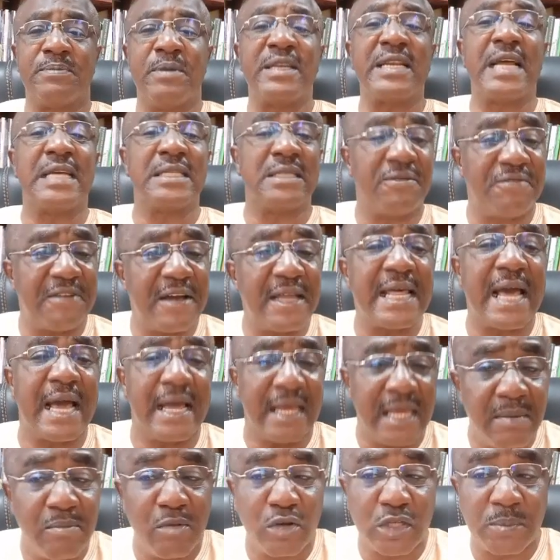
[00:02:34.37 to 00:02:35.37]
But as a father,
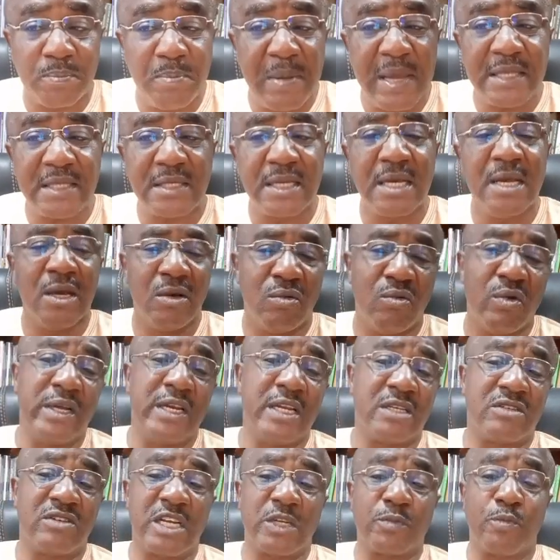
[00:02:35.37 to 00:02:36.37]
he must meet with
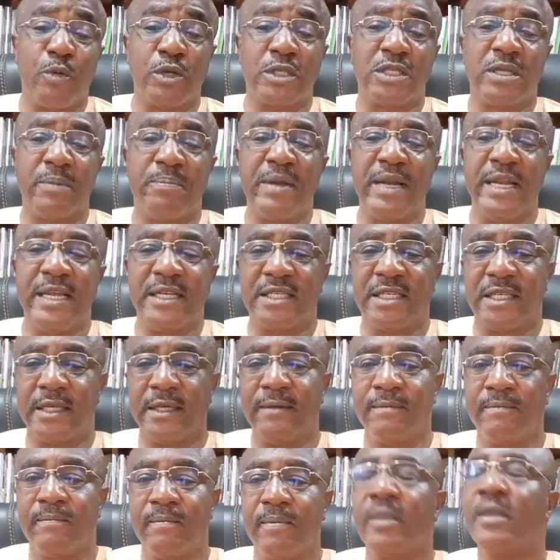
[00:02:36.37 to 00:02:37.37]
his responsibility.
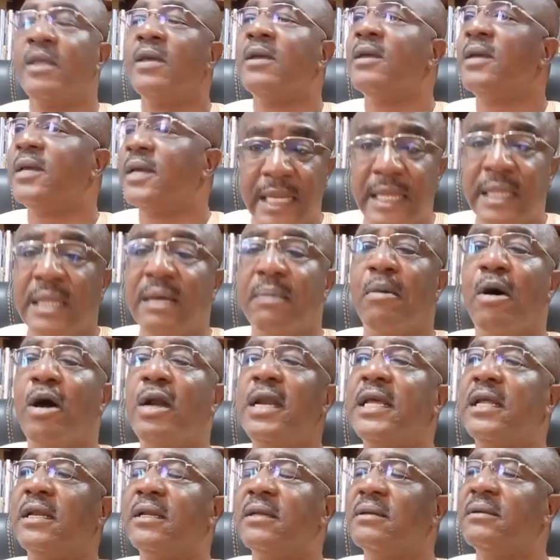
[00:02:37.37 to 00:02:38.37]
In the
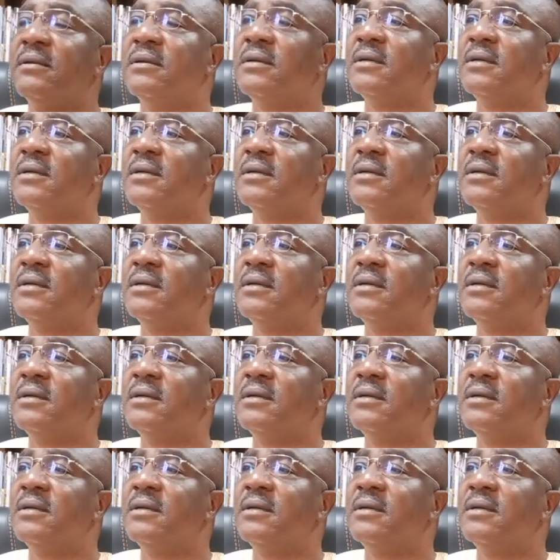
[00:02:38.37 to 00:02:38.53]
morning,